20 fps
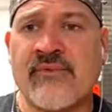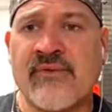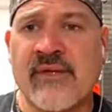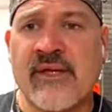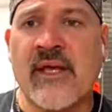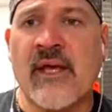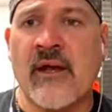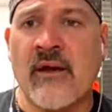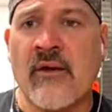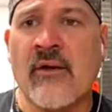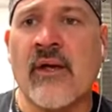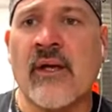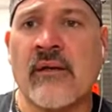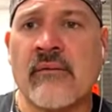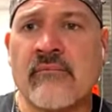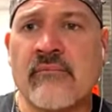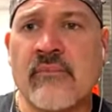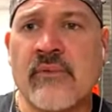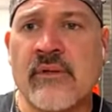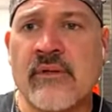to
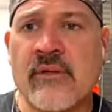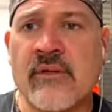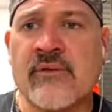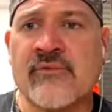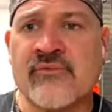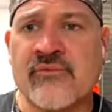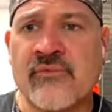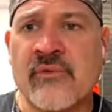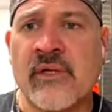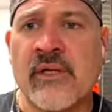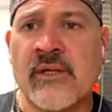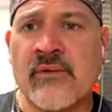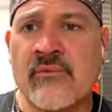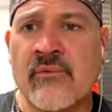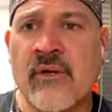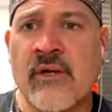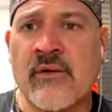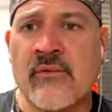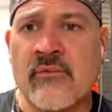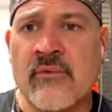carry is really
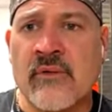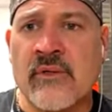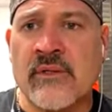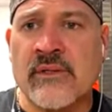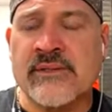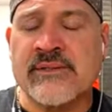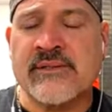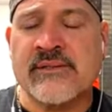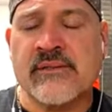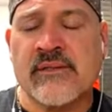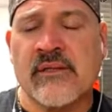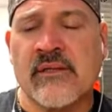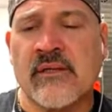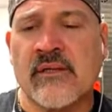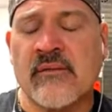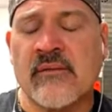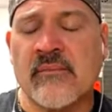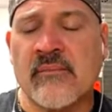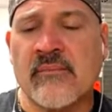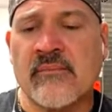what it was.
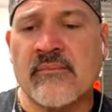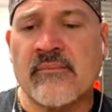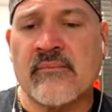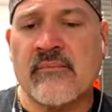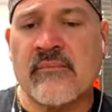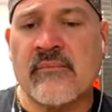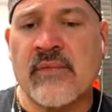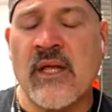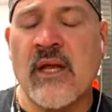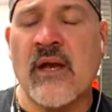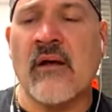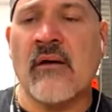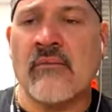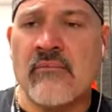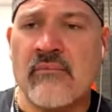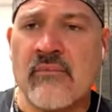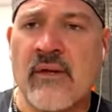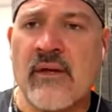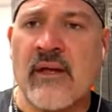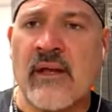Um, you
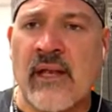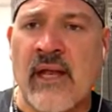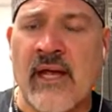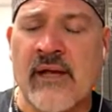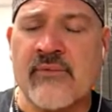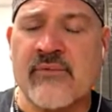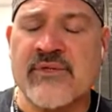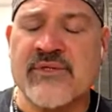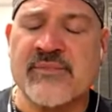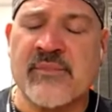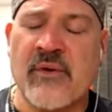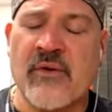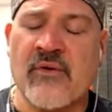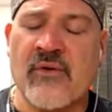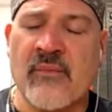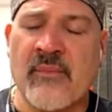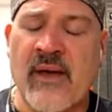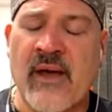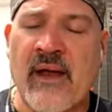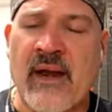know, like we
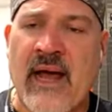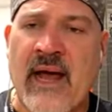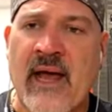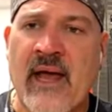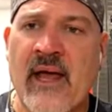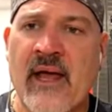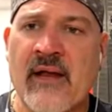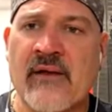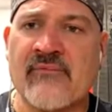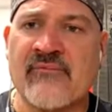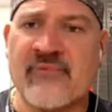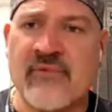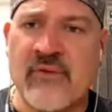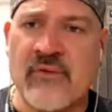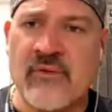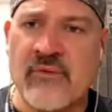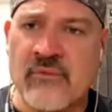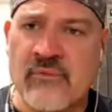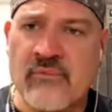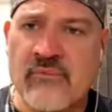spoke about, I had a
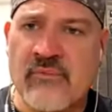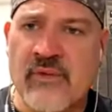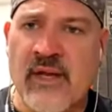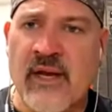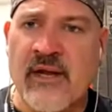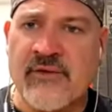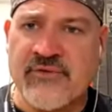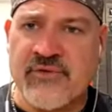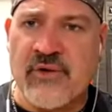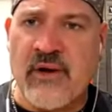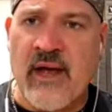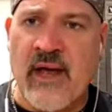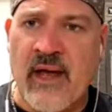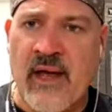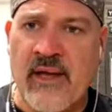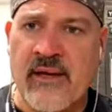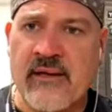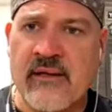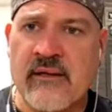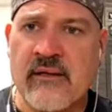few that I
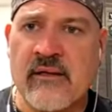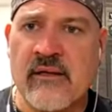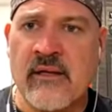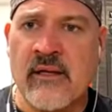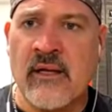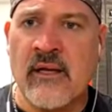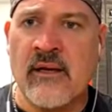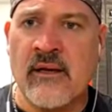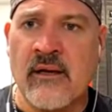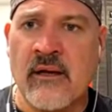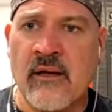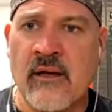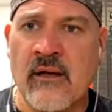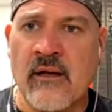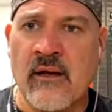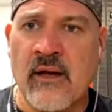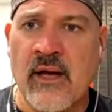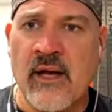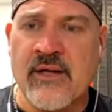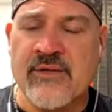tried, and
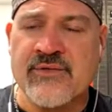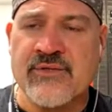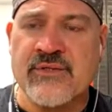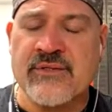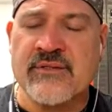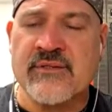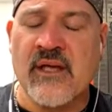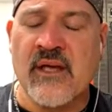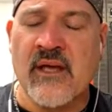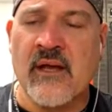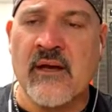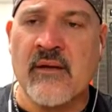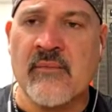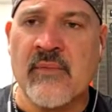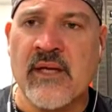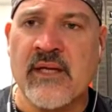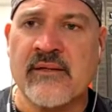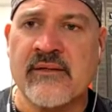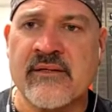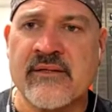uh, I just kind of
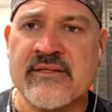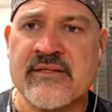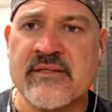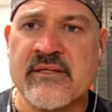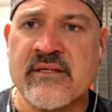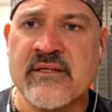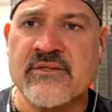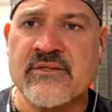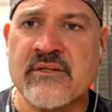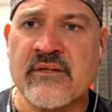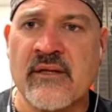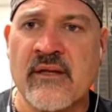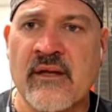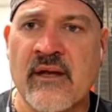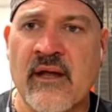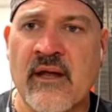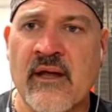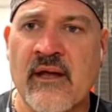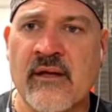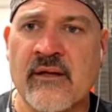made the decision
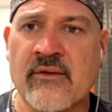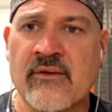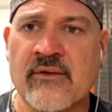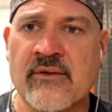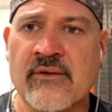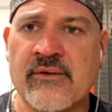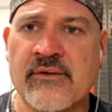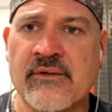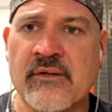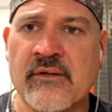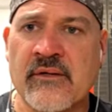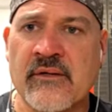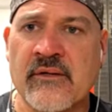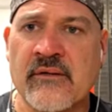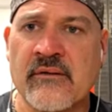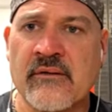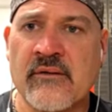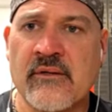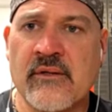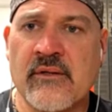that I could uh,